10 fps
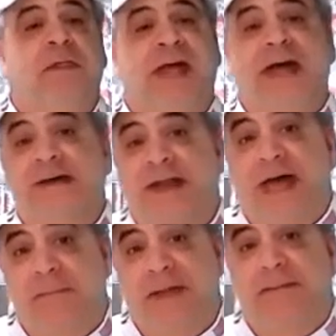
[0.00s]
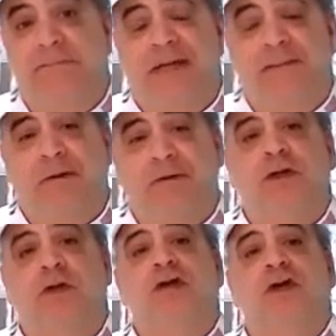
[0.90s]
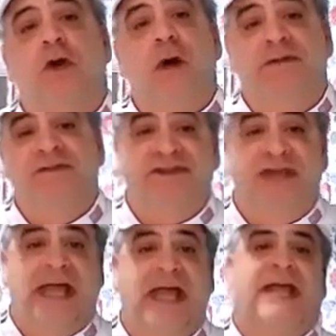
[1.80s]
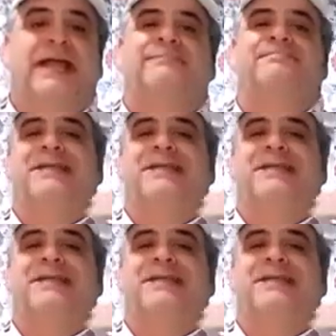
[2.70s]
that not many people, you can go out and say, hey,